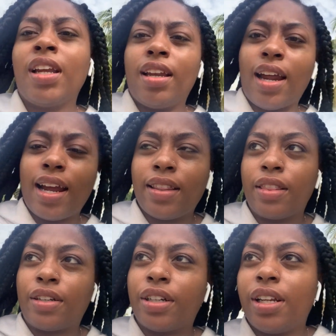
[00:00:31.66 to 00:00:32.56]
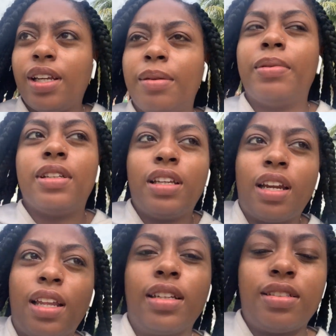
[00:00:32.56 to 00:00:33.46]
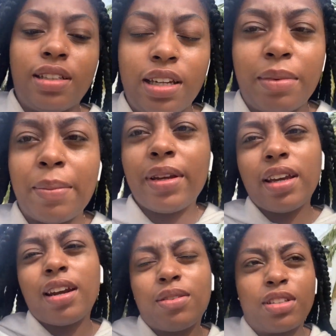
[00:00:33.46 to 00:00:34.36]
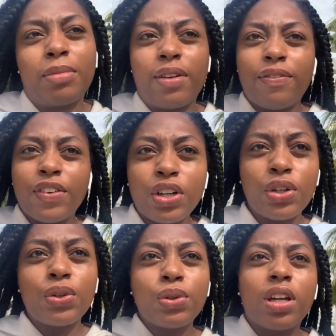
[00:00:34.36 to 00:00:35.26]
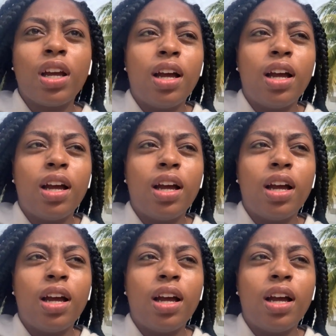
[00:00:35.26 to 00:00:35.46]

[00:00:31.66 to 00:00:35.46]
nine thirty, but then I like stayed in my bed. I was on my phone.